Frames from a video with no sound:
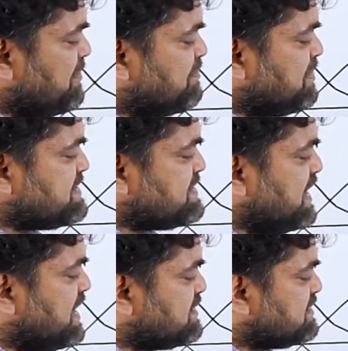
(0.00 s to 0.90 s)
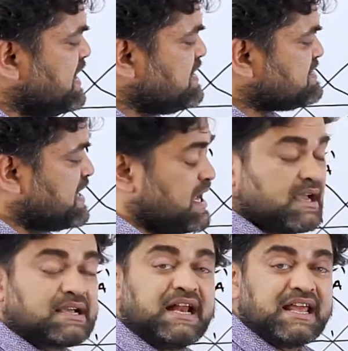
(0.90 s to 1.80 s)
place the things
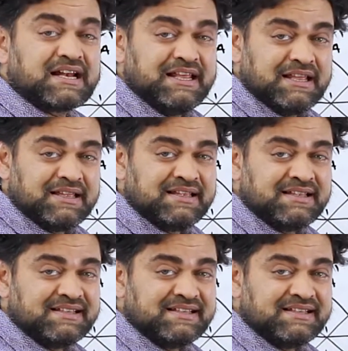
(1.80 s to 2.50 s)
correctly,